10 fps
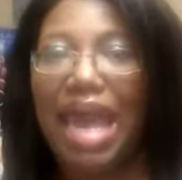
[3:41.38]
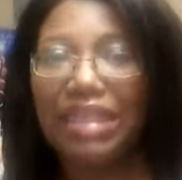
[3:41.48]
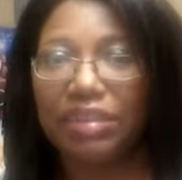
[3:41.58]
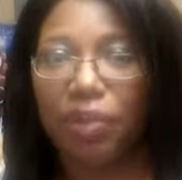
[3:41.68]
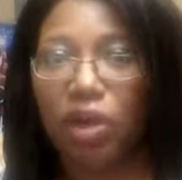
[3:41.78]

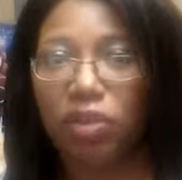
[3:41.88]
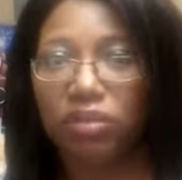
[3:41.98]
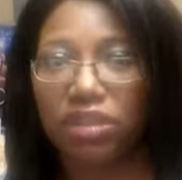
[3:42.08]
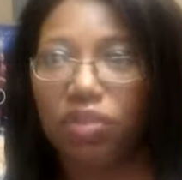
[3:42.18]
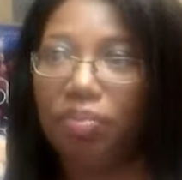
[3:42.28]
as
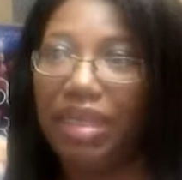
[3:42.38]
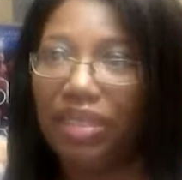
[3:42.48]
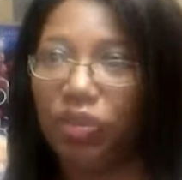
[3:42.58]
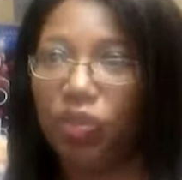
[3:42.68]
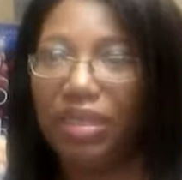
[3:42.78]
opposed to
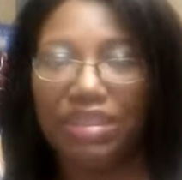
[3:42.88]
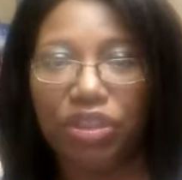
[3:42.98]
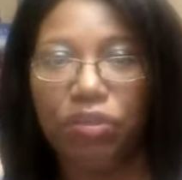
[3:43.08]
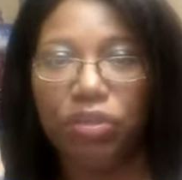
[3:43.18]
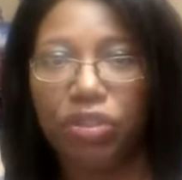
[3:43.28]
me doing this
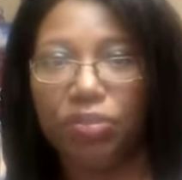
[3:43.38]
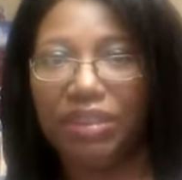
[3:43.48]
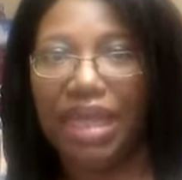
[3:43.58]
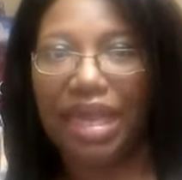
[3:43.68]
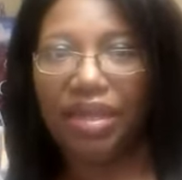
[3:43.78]
YouTube
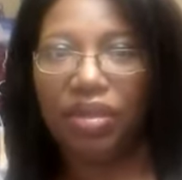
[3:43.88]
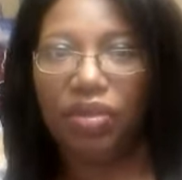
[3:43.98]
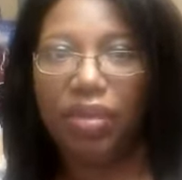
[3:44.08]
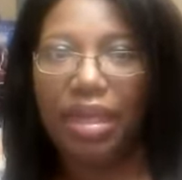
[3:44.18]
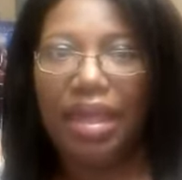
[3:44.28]

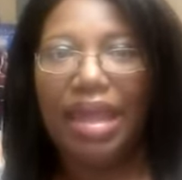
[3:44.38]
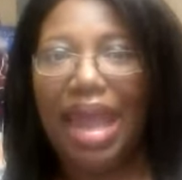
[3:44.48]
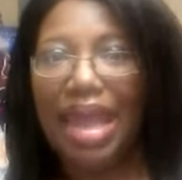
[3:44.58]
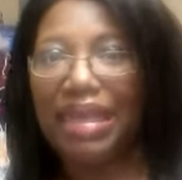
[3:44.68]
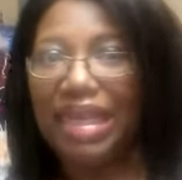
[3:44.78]
channel
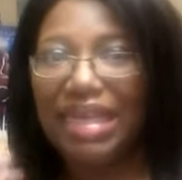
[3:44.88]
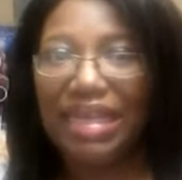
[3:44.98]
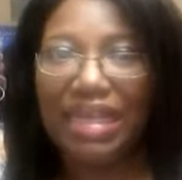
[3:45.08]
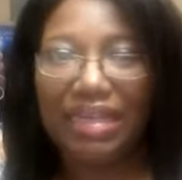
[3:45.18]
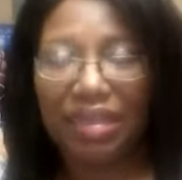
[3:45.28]
and
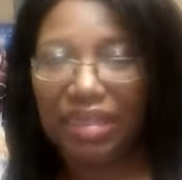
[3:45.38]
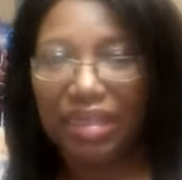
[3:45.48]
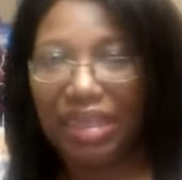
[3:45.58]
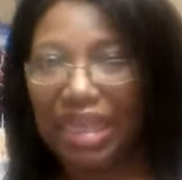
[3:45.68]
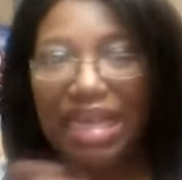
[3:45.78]
any and,
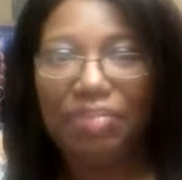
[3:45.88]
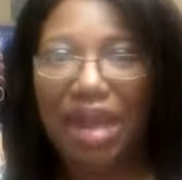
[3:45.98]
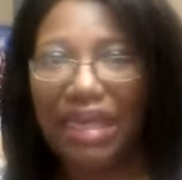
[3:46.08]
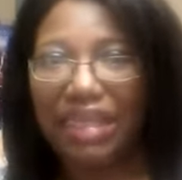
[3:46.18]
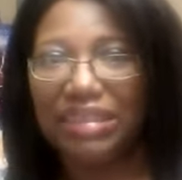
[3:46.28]
and
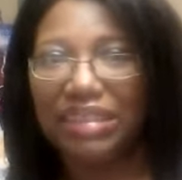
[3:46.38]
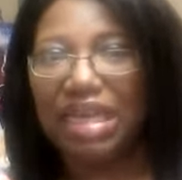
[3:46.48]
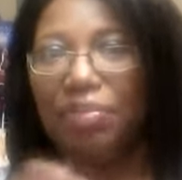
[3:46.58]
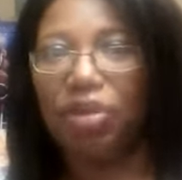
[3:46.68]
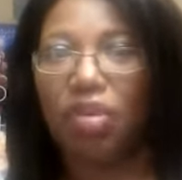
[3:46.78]
anybody could just
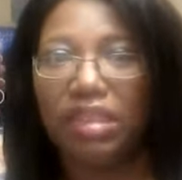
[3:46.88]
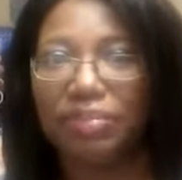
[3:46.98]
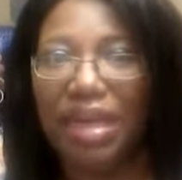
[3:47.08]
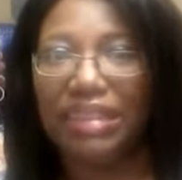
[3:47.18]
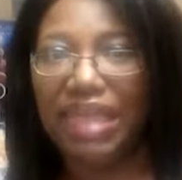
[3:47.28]
come
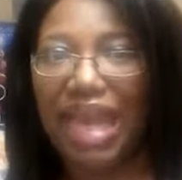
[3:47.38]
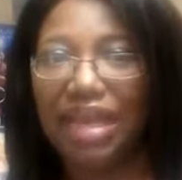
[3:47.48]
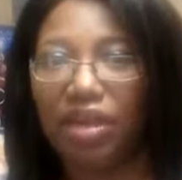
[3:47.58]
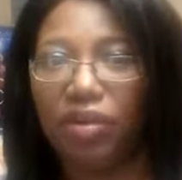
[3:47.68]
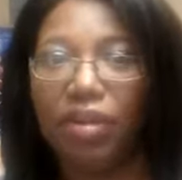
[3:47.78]
across my
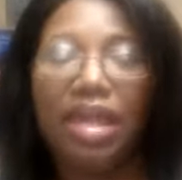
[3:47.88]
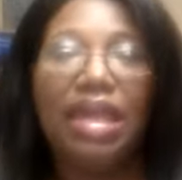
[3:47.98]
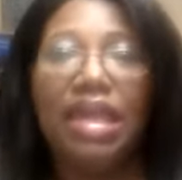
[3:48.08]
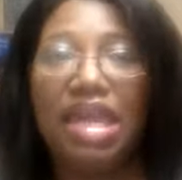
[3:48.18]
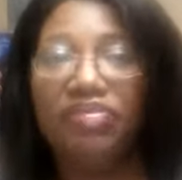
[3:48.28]
channel
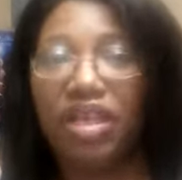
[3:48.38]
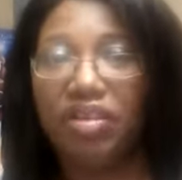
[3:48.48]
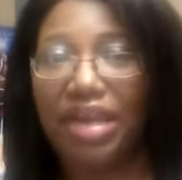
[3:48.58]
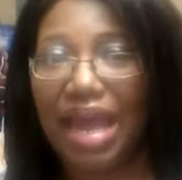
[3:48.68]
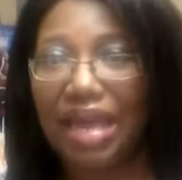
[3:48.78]
if
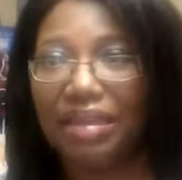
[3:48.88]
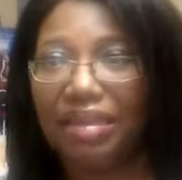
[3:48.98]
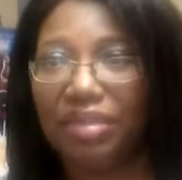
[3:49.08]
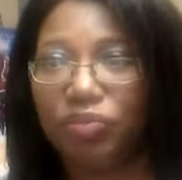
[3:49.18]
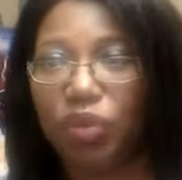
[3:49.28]
they're not
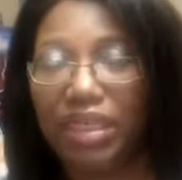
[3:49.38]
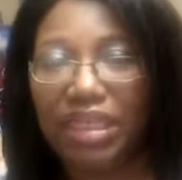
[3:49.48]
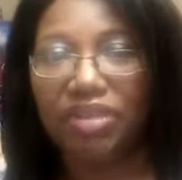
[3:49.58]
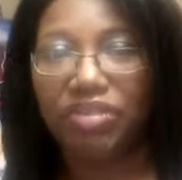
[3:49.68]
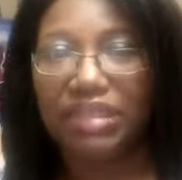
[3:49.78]

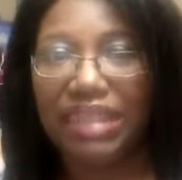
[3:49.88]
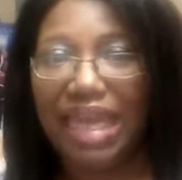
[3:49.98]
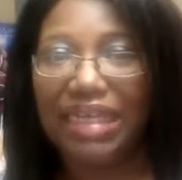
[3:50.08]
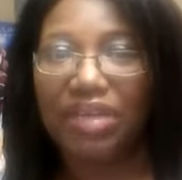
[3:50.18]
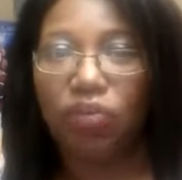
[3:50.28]
really
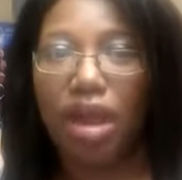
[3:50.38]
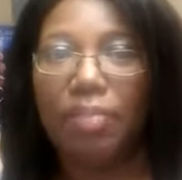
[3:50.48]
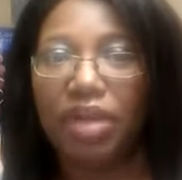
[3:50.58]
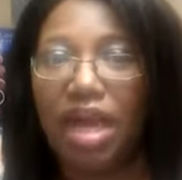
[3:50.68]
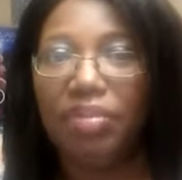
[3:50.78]
understanding where
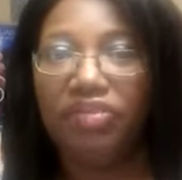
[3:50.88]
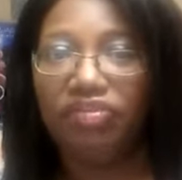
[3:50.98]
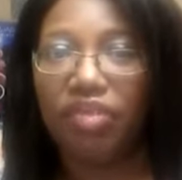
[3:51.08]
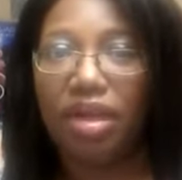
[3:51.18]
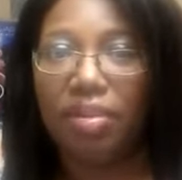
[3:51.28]
I'm coming
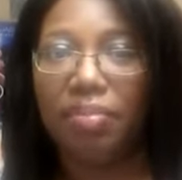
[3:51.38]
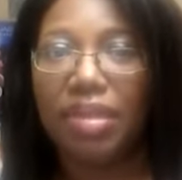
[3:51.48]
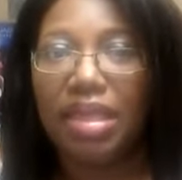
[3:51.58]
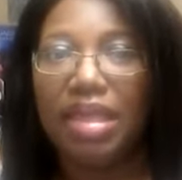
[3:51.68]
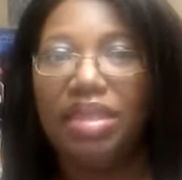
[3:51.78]
from,
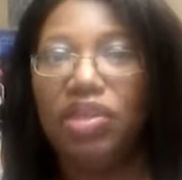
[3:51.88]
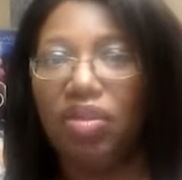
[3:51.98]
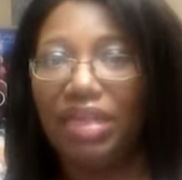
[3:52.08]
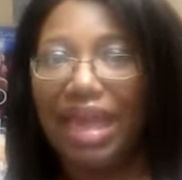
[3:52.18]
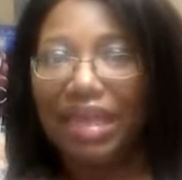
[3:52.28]
you
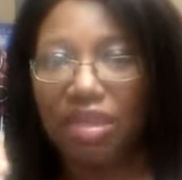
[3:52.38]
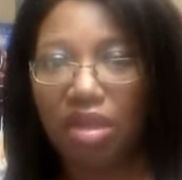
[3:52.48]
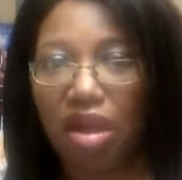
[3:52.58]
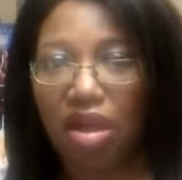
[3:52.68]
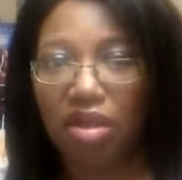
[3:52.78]
know, that can
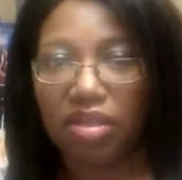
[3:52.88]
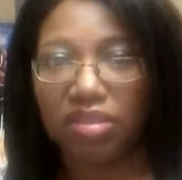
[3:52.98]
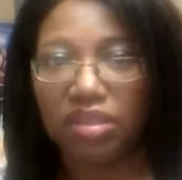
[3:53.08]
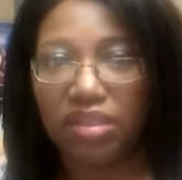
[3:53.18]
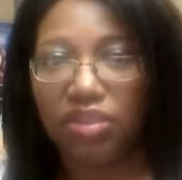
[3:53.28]

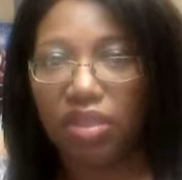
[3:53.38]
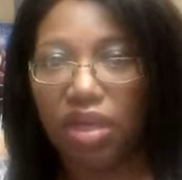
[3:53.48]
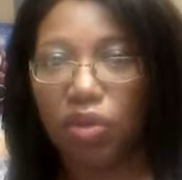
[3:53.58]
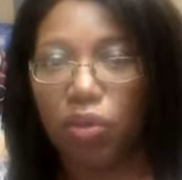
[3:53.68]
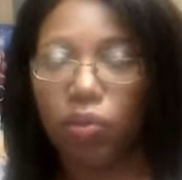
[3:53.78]
cause, you
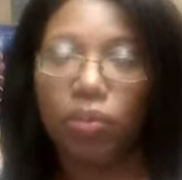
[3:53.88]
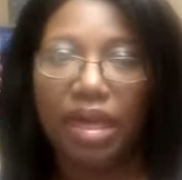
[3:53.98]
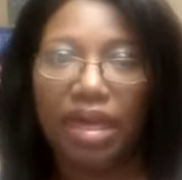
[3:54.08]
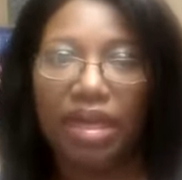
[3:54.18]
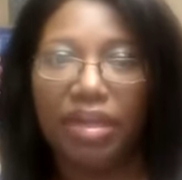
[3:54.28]
know,
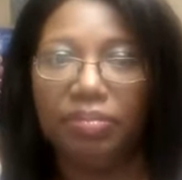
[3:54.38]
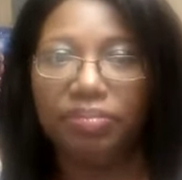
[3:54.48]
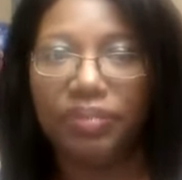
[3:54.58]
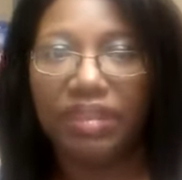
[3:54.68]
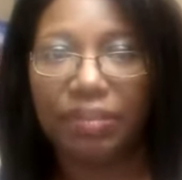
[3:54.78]

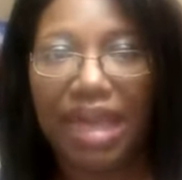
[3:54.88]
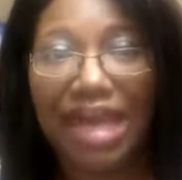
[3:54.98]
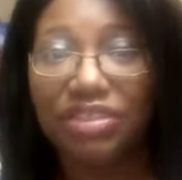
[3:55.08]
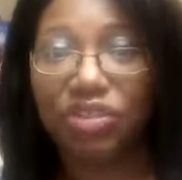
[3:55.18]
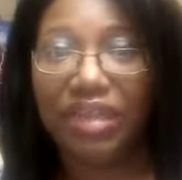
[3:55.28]
um, some
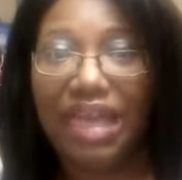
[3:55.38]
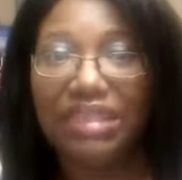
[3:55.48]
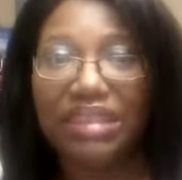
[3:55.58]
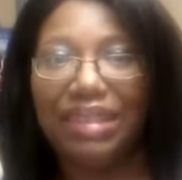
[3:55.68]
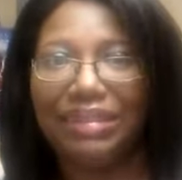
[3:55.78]

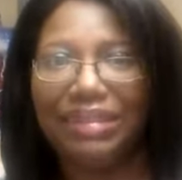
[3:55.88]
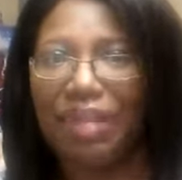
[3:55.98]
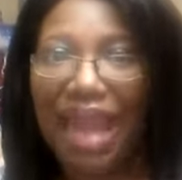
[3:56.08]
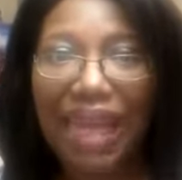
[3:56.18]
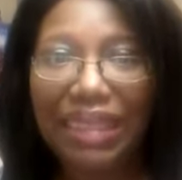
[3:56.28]
consternation and
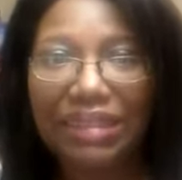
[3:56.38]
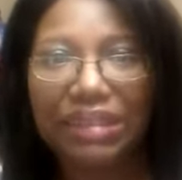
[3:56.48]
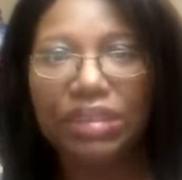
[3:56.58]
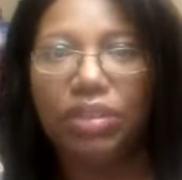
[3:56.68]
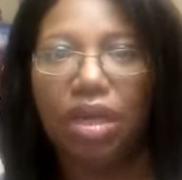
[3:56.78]
some
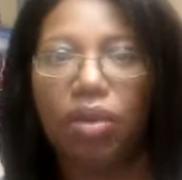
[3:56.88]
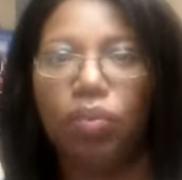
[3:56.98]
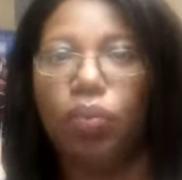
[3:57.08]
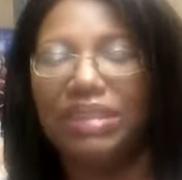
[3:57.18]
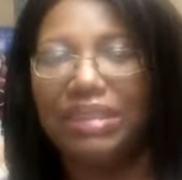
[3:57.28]
hate, you
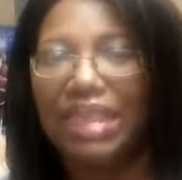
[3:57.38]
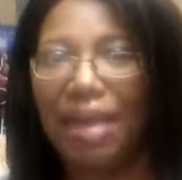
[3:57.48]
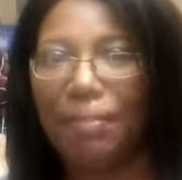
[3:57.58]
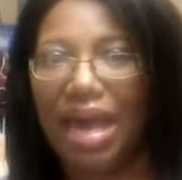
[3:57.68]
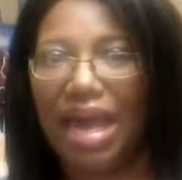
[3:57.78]
know, which is
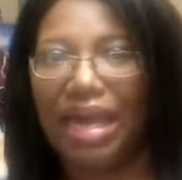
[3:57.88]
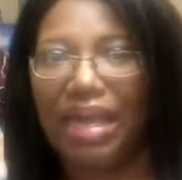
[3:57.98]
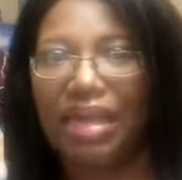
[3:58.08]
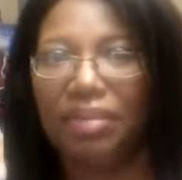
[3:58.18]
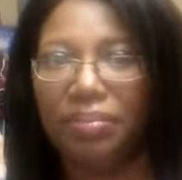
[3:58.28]
not
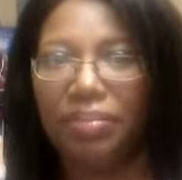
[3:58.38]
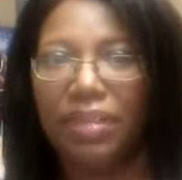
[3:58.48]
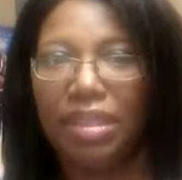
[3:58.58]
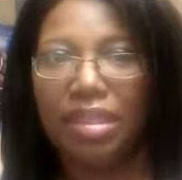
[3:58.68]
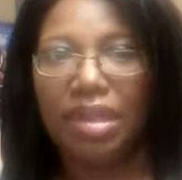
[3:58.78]
my,
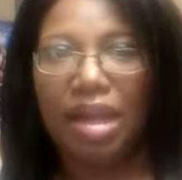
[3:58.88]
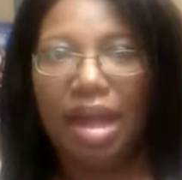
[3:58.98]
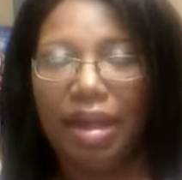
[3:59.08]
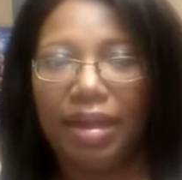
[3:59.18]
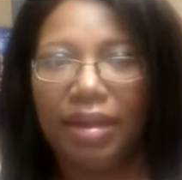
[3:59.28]

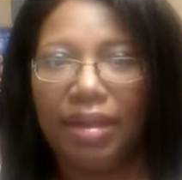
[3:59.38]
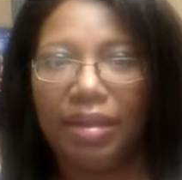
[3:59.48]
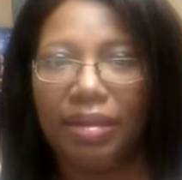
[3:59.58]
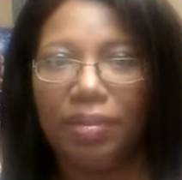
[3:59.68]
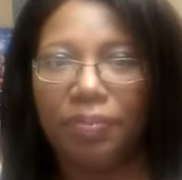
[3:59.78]

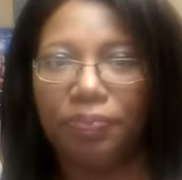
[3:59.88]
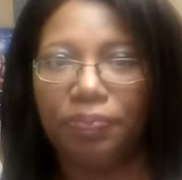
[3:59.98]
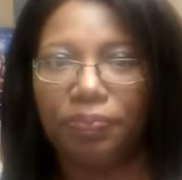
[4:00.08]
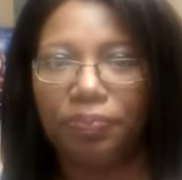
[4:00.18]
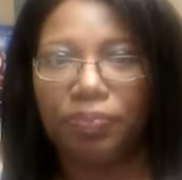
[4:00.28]

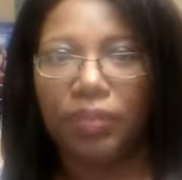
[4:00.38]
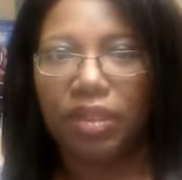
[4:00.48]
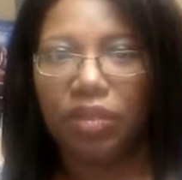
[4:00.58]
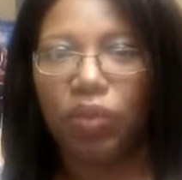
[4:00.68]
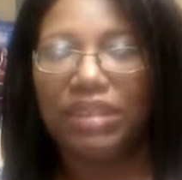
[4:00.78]
um,
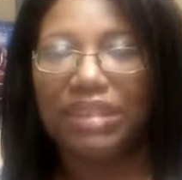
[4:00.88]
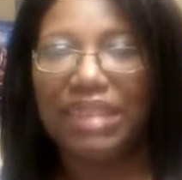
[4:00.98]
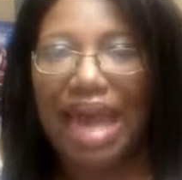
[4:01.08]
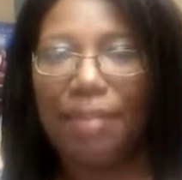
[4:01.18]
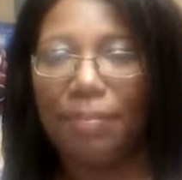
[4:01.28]
which
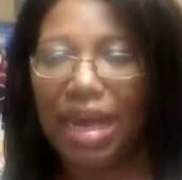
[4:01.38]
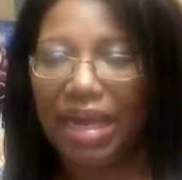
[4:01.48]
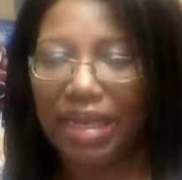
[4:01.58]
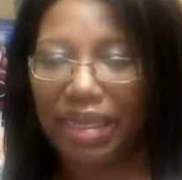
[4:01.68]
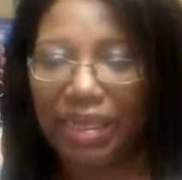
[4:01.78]
is not
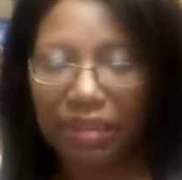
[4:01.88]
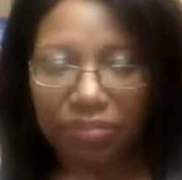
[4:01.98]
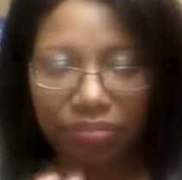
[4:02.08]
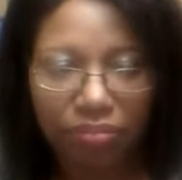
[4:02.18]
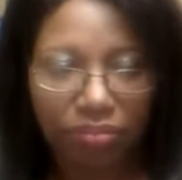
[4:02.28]
my,
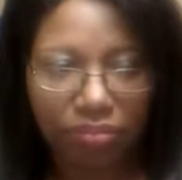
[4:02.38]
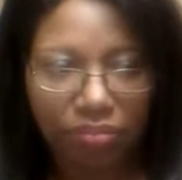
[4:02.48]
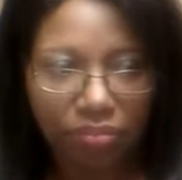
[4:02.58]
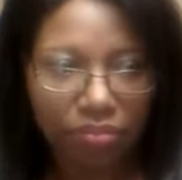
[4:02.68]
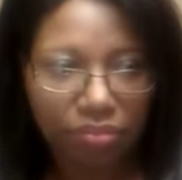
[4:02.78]

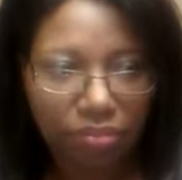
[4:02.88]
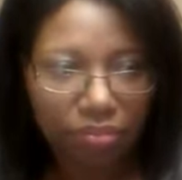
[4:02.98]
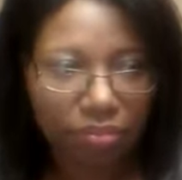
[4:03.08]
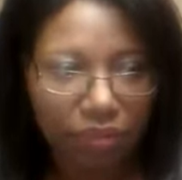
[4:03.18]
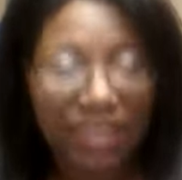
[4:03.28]

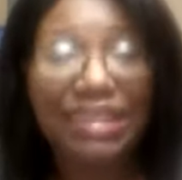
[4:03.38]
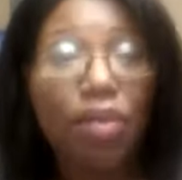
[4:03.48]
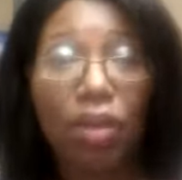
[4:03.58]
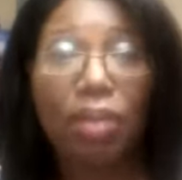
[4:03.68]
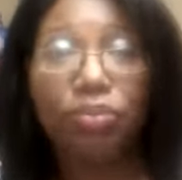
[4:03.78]
it's
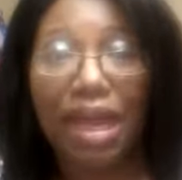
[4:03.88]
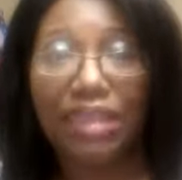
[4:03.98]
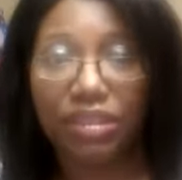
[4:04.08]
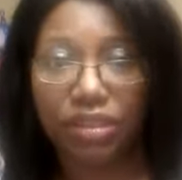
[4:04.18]
not what I'm trying